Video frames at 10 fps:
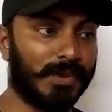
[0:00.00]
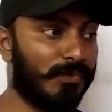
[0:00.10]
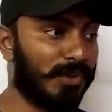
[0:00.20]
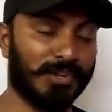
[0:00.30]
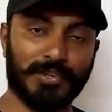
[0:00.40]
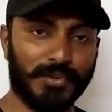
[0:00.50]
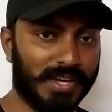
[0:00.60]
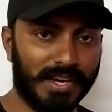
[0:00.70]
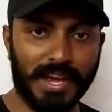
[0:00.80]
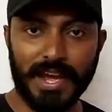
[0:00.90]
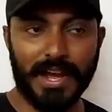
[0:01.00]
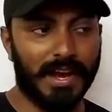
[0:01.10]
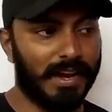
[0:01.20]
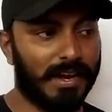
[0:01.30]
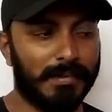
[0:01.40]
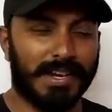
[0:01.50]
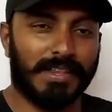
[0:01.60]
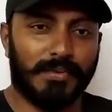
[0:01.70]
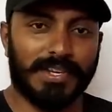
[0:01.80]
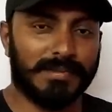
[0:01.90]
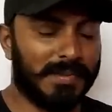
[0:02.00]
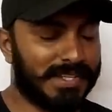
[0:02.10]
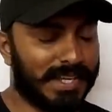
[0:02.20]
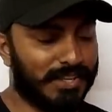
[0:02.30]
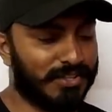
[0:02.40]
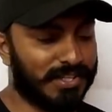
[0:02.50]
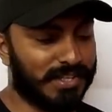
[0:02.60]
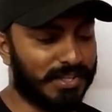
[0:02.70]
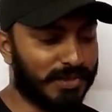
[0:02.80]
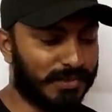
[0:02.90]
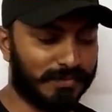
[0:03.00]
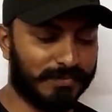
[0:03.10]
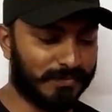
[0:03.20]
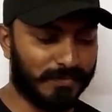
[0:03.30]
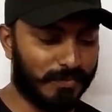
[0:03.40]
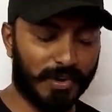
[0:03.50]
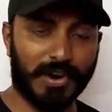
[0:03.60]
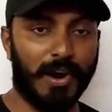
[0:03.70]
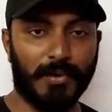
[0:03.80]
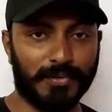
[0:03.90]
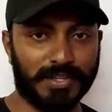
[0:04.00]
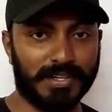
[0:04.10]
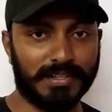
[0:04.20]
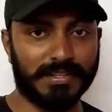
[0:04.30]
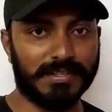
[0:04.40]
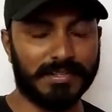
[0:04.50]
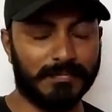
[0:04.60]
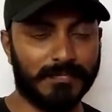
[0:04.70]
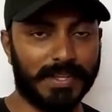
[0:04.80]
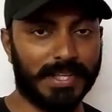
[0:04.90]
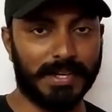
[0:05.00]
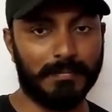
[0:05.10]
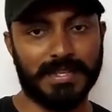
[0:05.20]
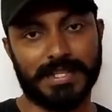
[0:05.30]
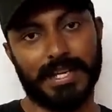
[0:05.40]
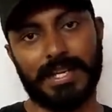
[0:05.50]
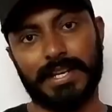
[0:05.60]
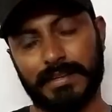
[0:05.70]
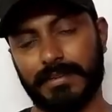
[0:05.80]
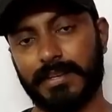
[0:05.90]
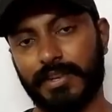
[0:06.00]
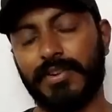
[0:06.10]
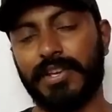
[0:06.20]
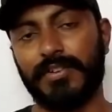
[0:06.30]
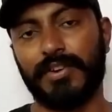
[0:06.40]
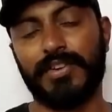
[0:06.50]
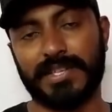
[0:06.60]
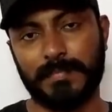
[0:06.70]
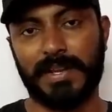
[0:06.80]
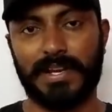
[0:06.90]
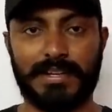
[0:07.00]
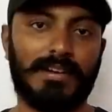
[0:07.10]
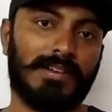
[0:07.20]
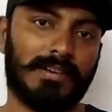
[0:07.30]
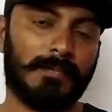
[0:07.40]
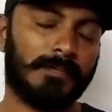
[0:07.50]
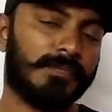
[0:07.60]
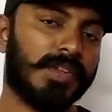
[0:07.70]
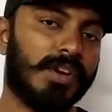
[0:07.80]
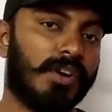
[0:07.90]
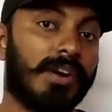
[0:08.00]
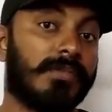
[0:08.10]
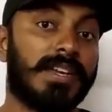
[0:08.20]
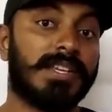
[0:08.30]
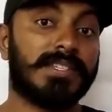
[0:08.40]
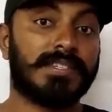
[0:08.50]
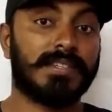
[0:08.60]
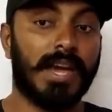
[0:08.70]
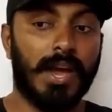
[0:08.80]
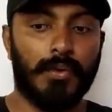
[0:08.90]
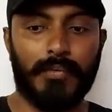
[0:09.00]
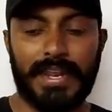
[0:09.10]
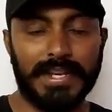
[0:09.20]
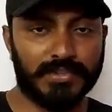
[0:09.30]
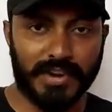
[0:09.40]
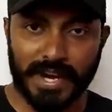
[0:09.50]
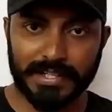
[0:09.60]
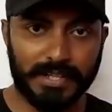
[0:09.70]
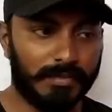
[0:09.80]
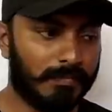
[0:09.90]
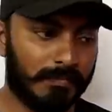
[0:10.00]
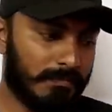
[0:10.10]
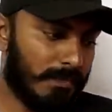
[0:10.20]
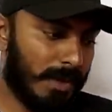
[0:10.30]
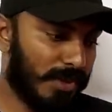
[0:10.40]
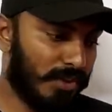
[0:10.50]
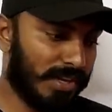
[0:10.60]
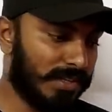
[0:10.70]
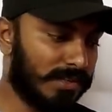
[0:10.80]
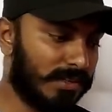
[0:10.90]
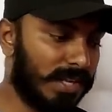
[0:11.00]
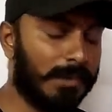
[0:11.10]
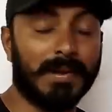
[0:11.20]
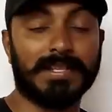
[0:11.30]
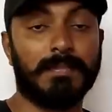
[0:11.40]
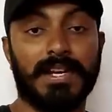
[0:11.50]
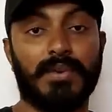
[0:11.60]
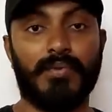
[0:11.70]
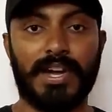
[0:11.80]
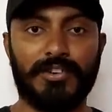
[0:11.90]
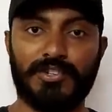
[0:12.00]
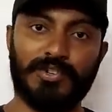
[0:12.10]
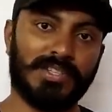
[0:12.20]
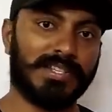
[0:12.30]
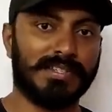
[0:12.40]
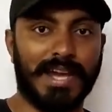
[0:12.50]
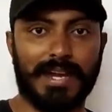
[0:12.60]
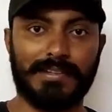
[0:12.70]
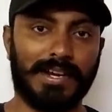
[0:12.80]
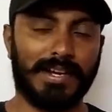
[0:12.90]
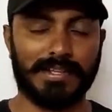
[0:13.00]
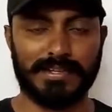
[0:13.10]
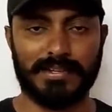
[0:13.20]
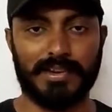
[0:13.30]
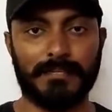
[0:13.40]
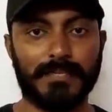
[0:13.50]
what you're doing. I mean, otherwise, basically, you just need to work out the system and then basically you're going to explain it later. Or if he's very interactive, maybe you can keep explaining why are you doing this, that, etc.